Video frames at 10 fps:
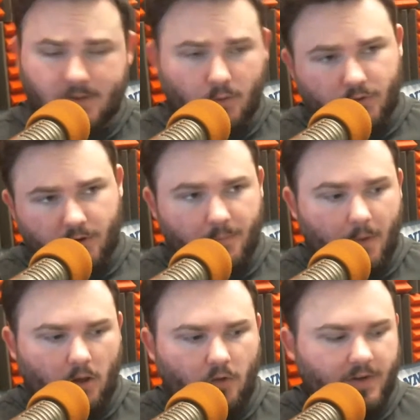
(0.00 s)
don't turn the
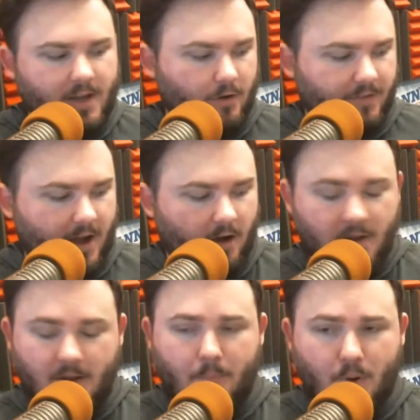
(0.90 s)
ball over here and
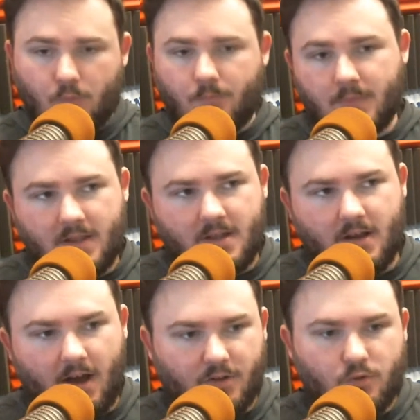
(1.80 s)
there, and boom,
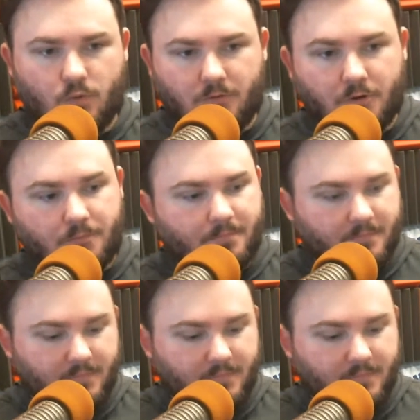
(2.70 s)
you're